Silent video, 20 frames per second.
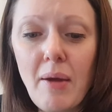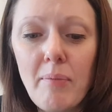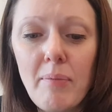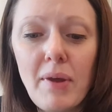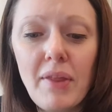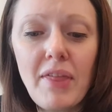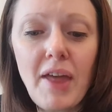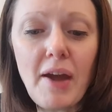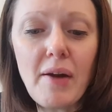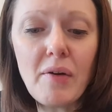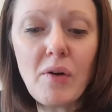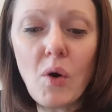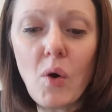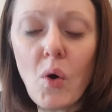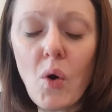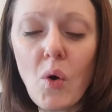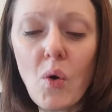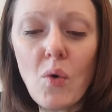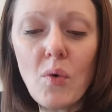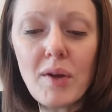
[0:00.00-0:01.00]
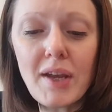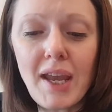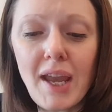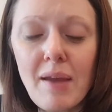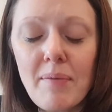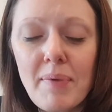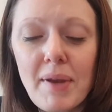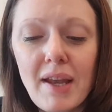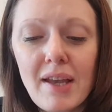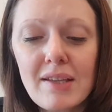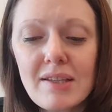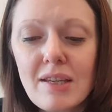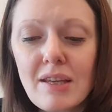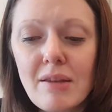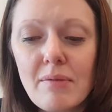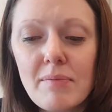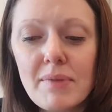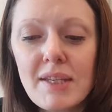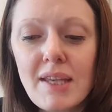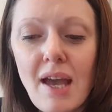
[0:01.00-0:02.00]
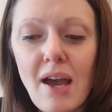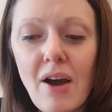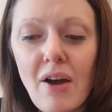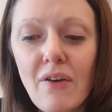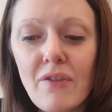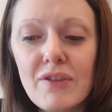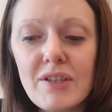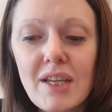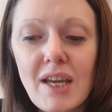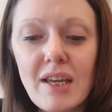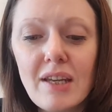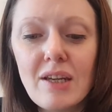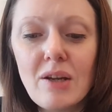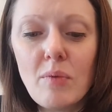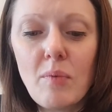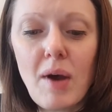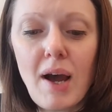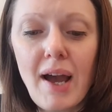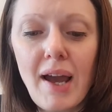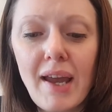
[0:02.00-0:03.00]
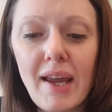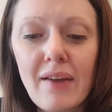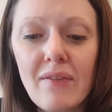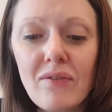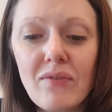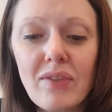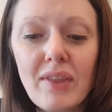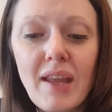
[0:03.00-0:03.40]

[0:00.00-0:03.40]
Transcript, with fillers: But they were all keeping it to themselves, hidden away,